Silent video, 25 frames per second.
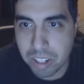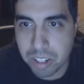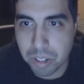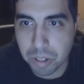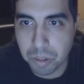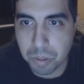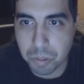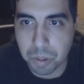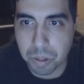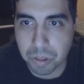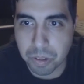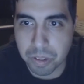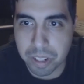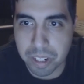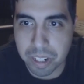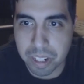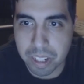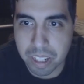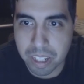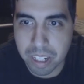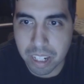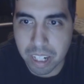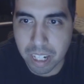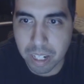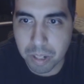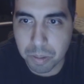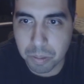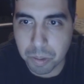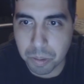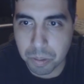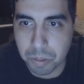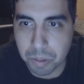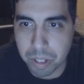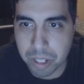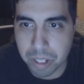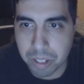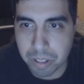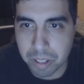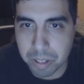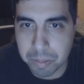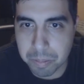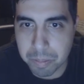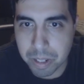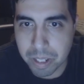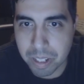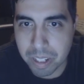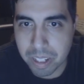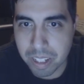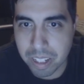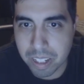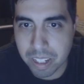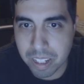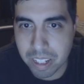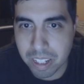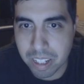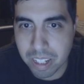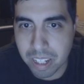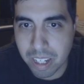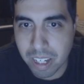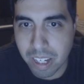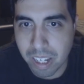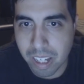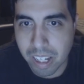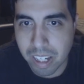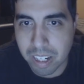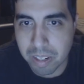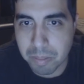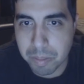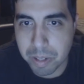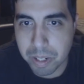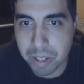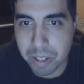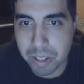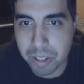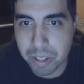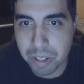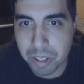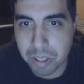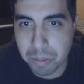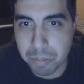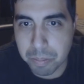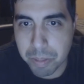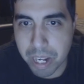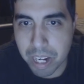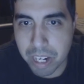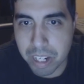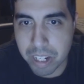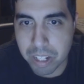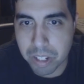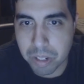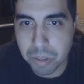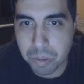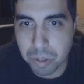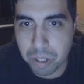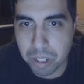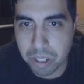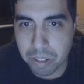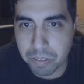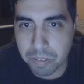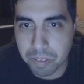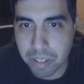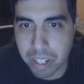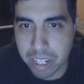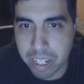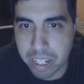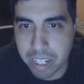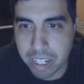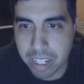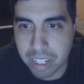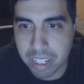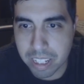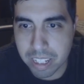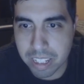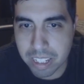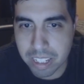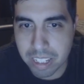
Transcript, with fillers: Don't worry, I won't kill him. Because your companion qualified.